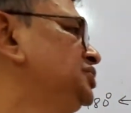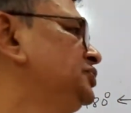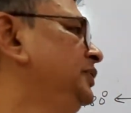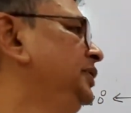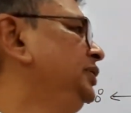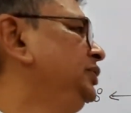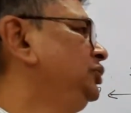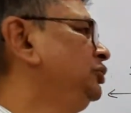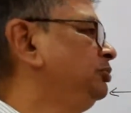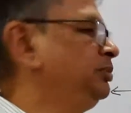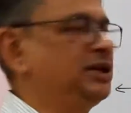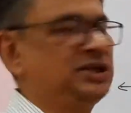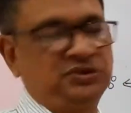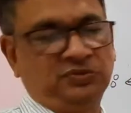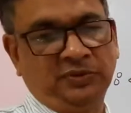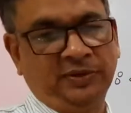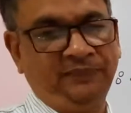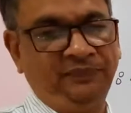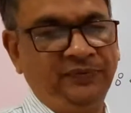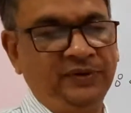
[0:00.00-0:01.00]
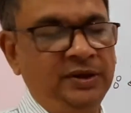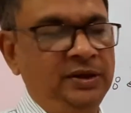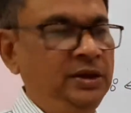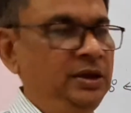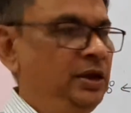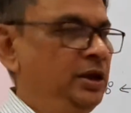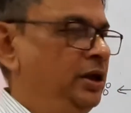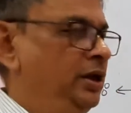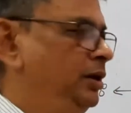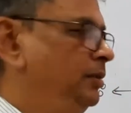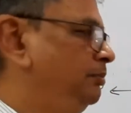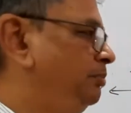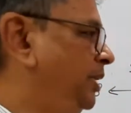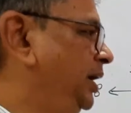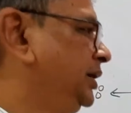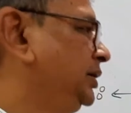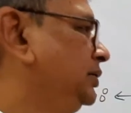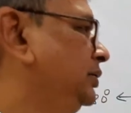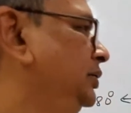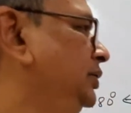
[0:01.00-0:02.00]
1 to plus 1.
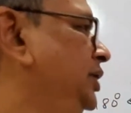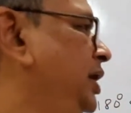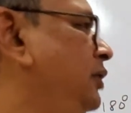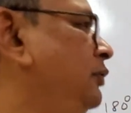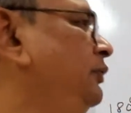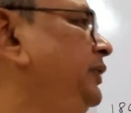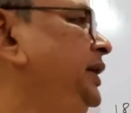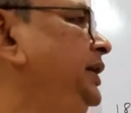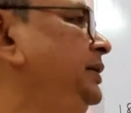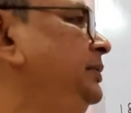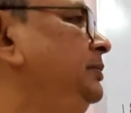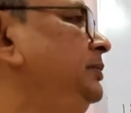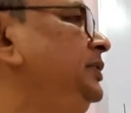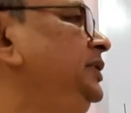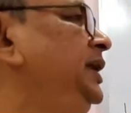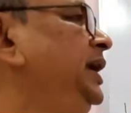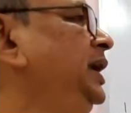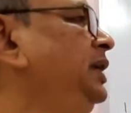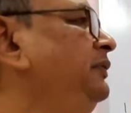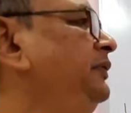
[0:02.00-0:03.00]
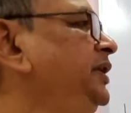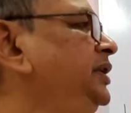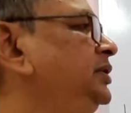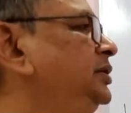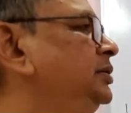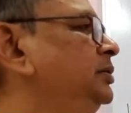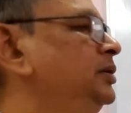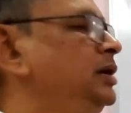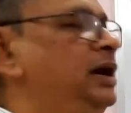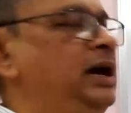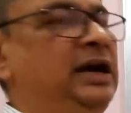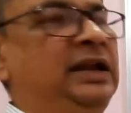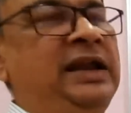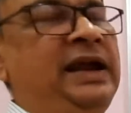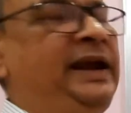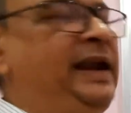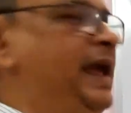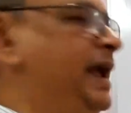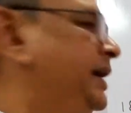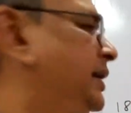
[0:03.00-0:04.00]
But now we deal with
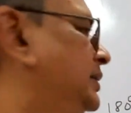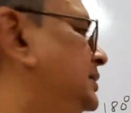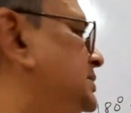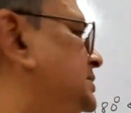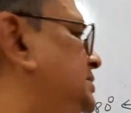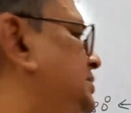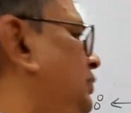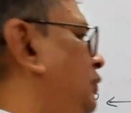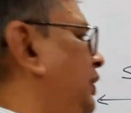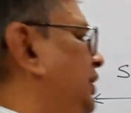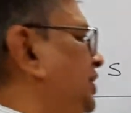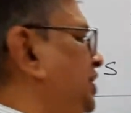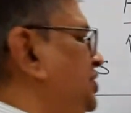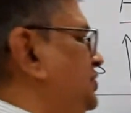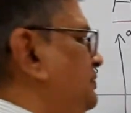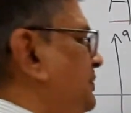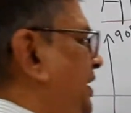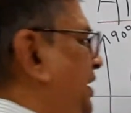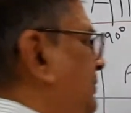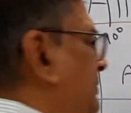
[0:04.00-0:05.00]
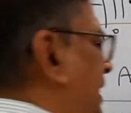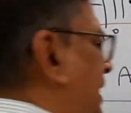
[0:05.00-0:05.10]
allied angles. What is mean